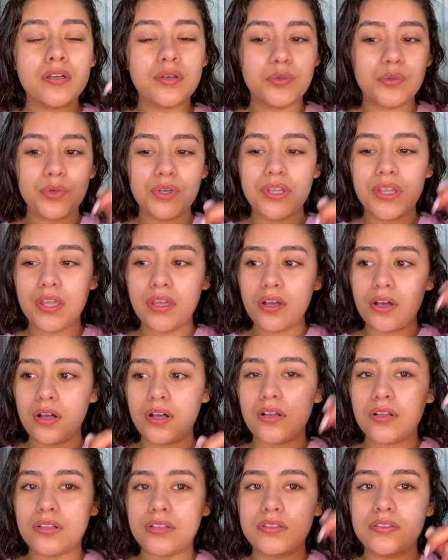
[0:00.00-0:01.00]
what are they
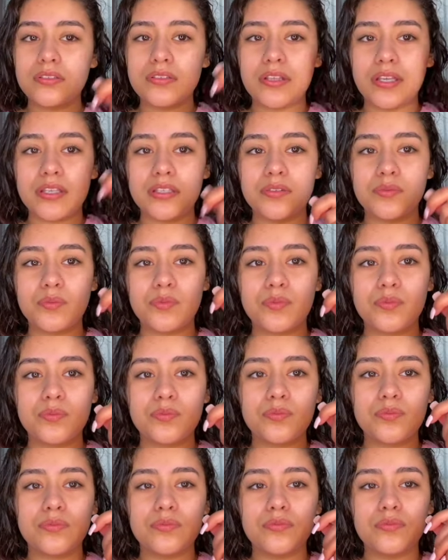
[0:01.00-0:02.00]
called? Like
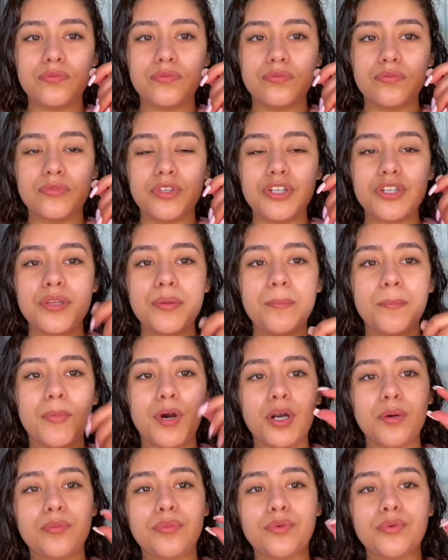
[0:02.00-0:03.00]
They're the
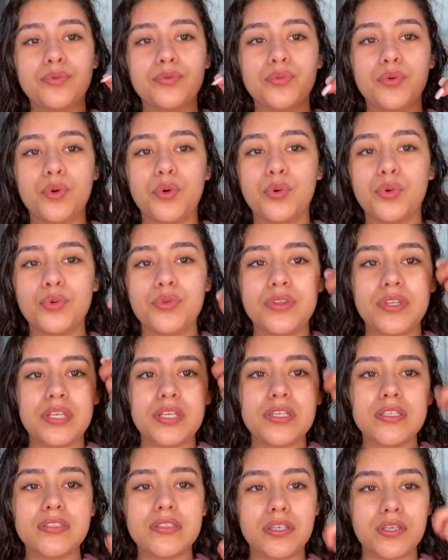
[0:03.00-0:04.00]
marble roll
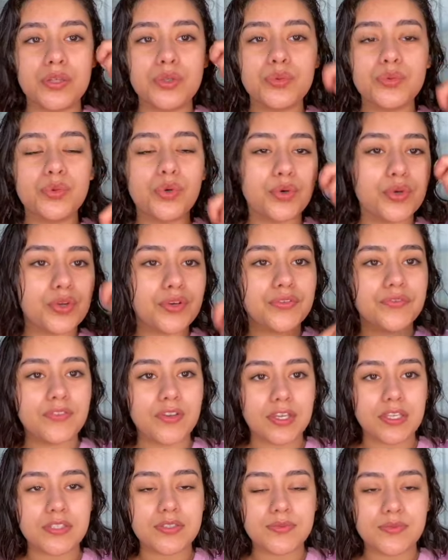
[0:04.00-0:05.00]
things that you roll your
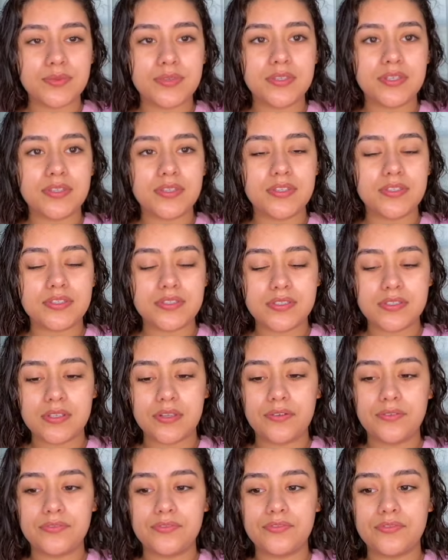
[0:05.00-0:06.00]
face with and
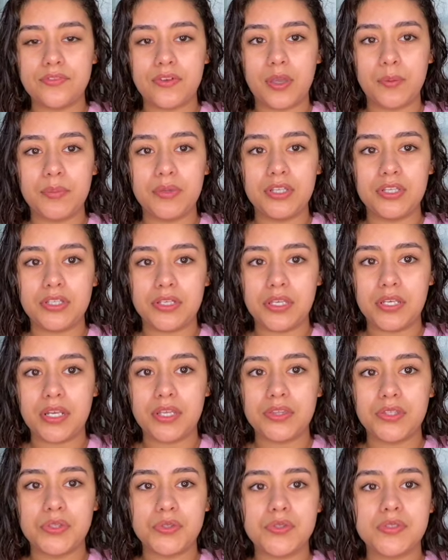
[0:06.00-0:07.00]
stuff. I've been looking
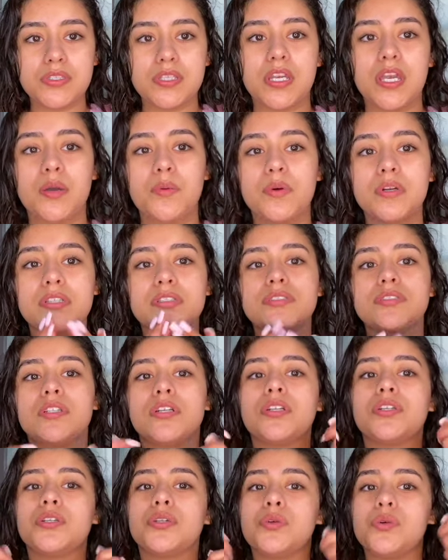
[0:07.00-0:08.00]
at those, like I want to
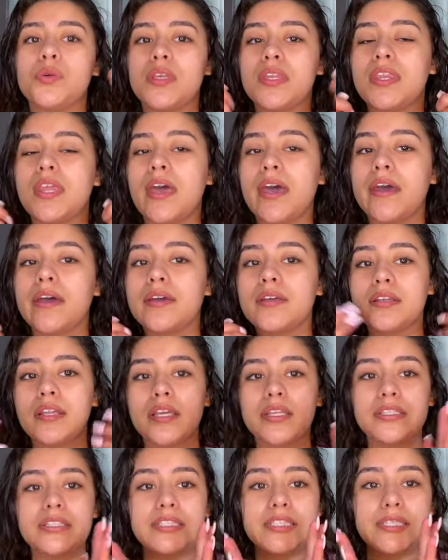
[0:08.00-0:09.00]
start doing that and like